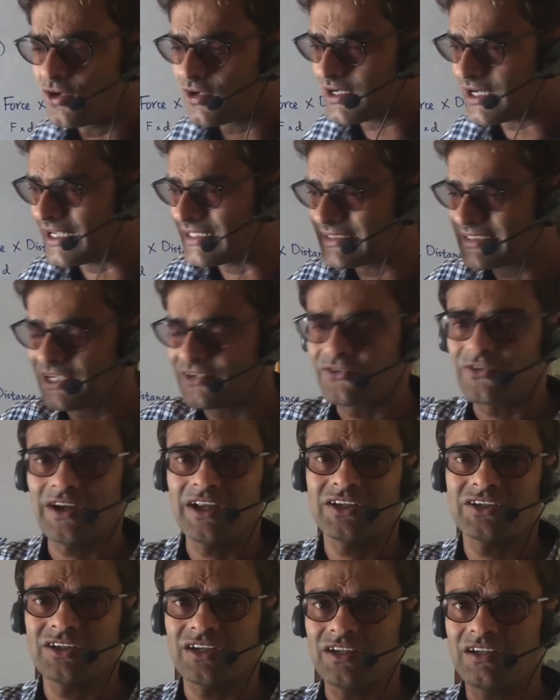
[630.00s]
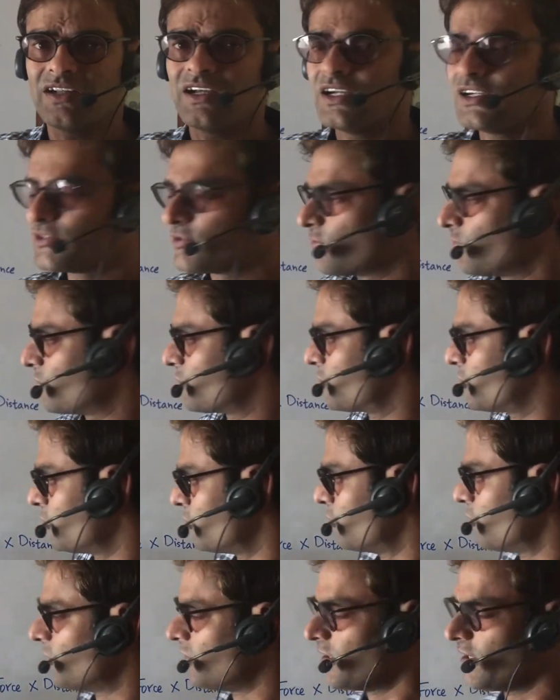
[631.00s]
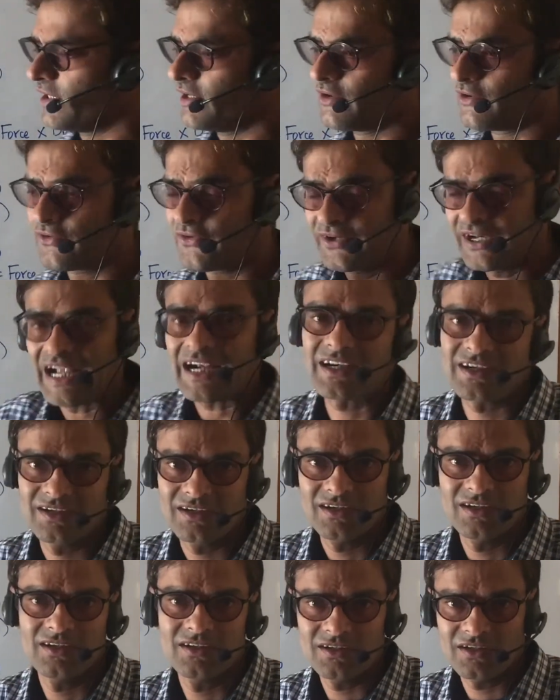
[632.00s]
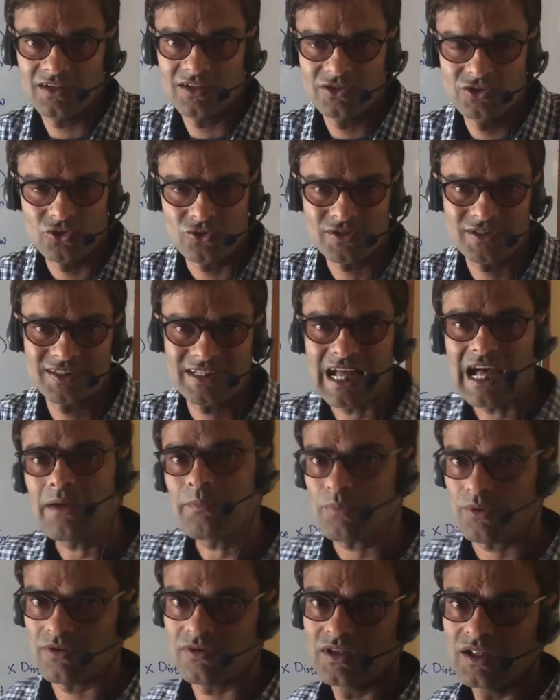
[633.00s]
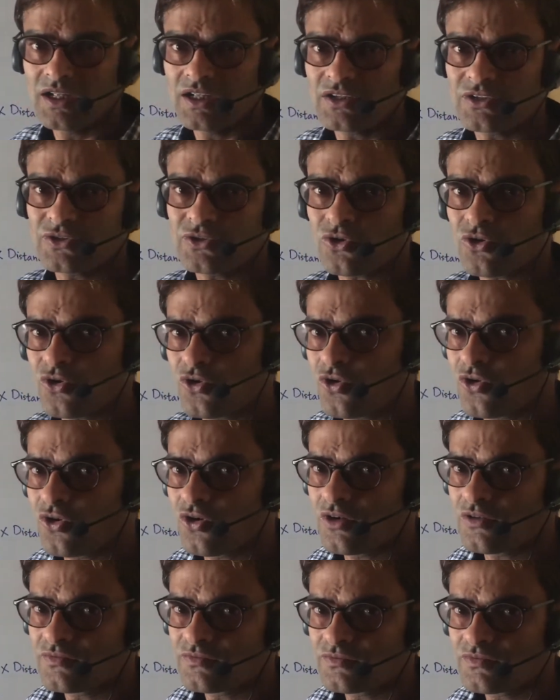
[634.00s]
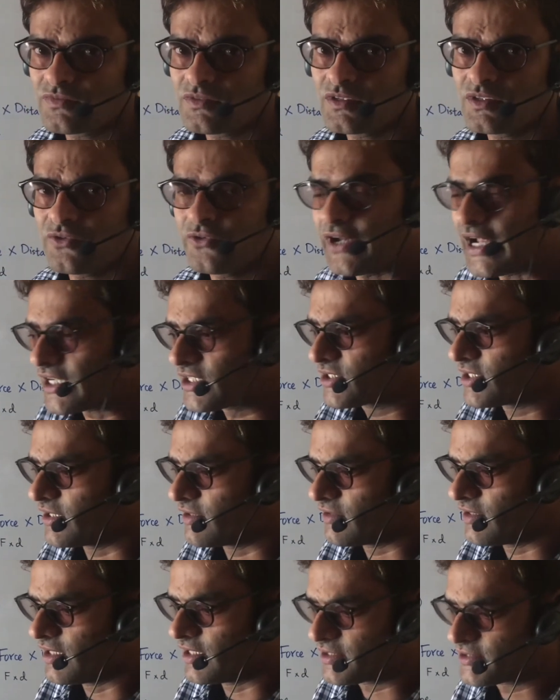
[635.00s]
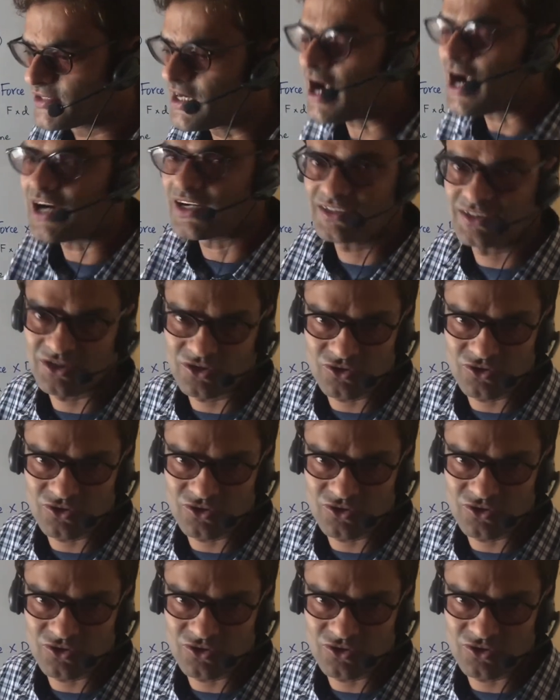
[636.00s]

concentration so to react your sample. So reaction starts,